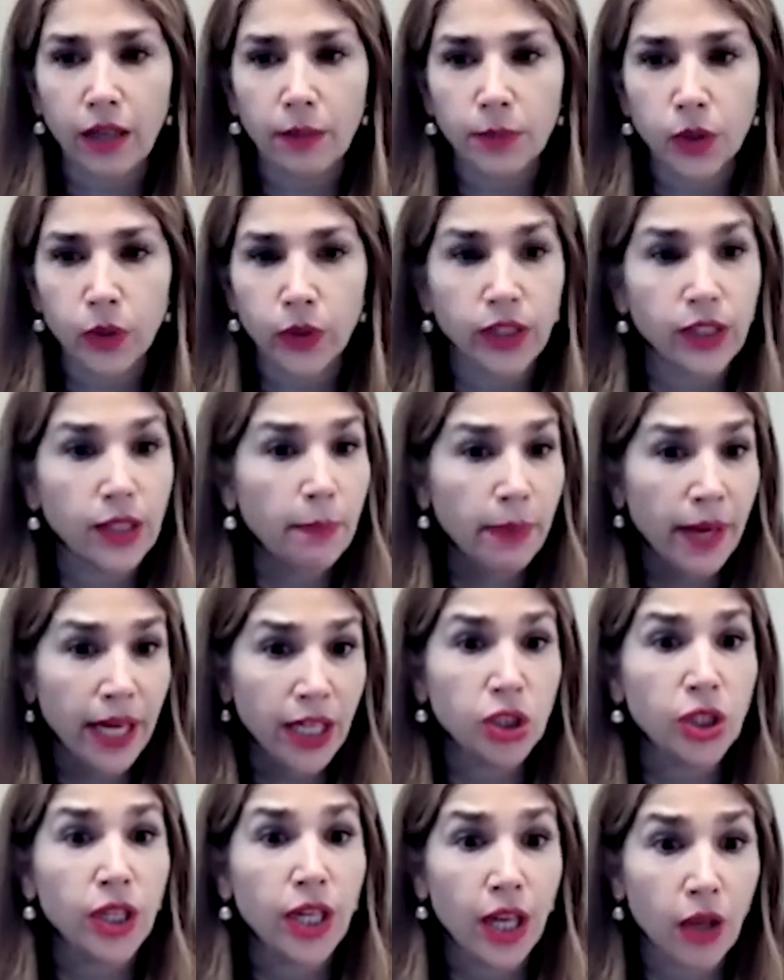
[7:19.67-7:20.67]
So it's the
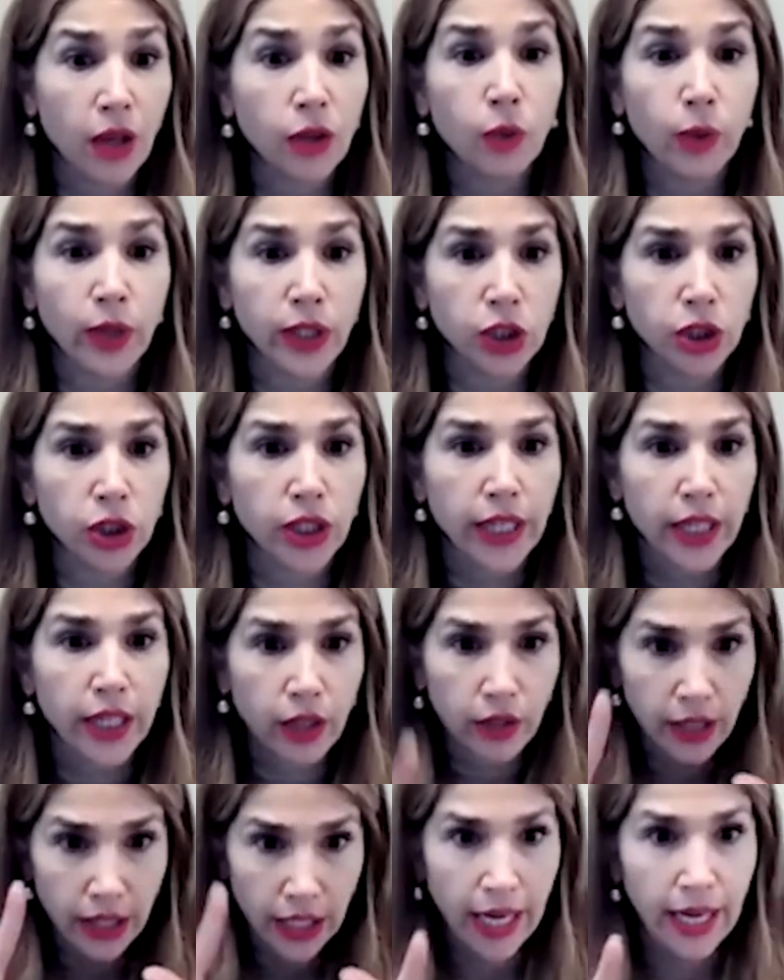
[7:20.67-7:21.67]
patient health
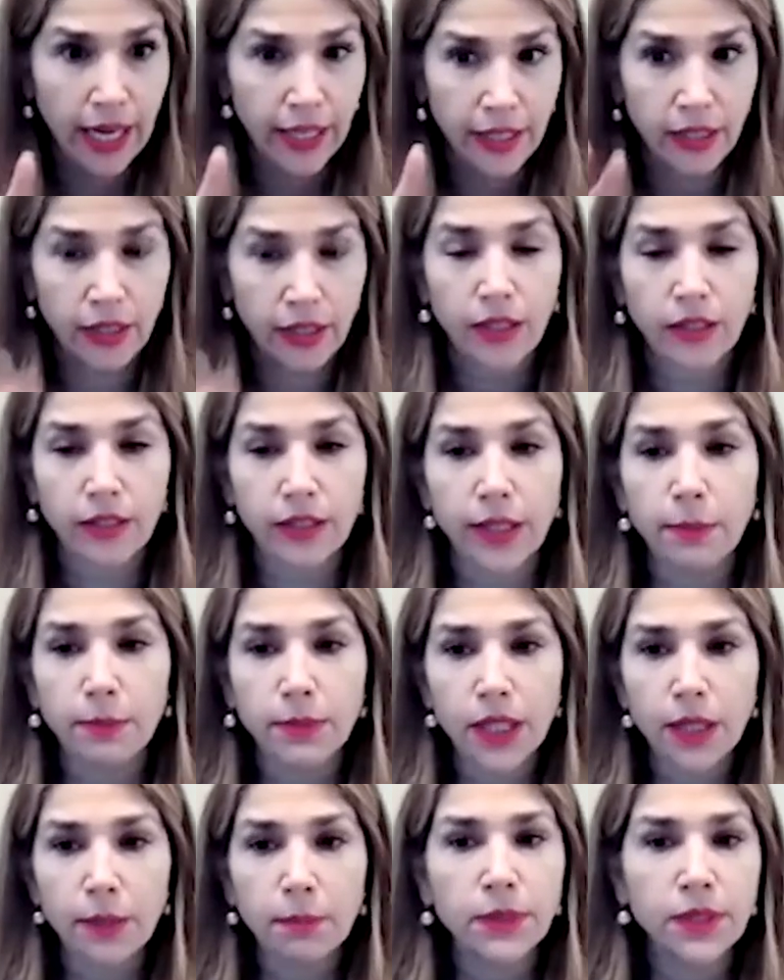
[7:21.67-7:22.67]
questionnaire, 9
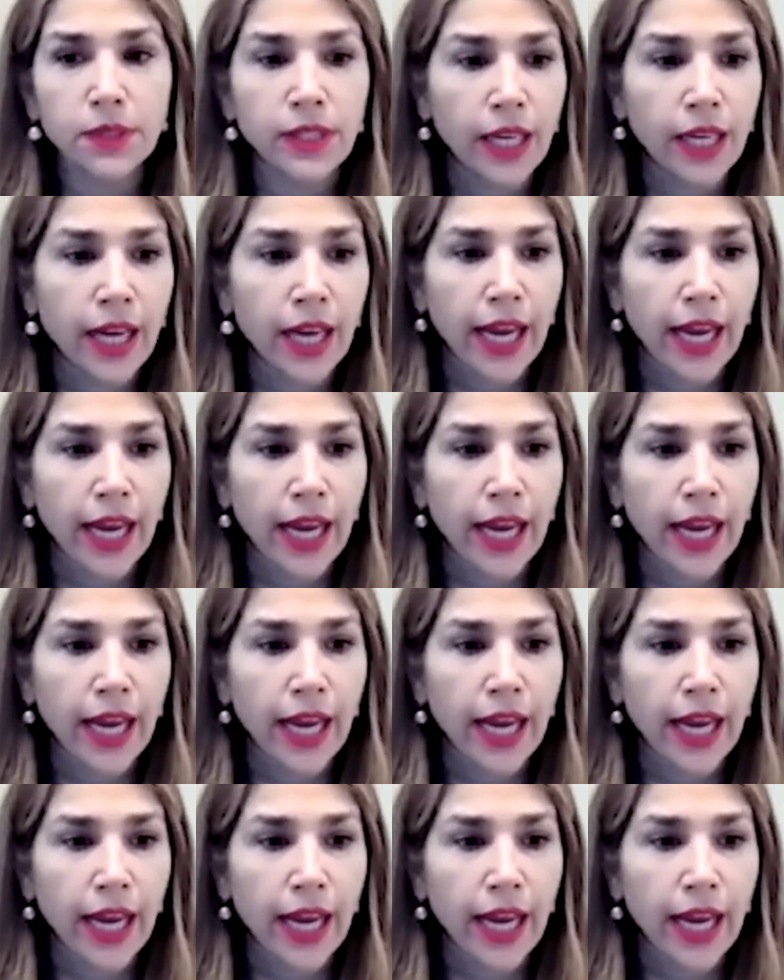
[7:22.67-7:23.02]
symptoms.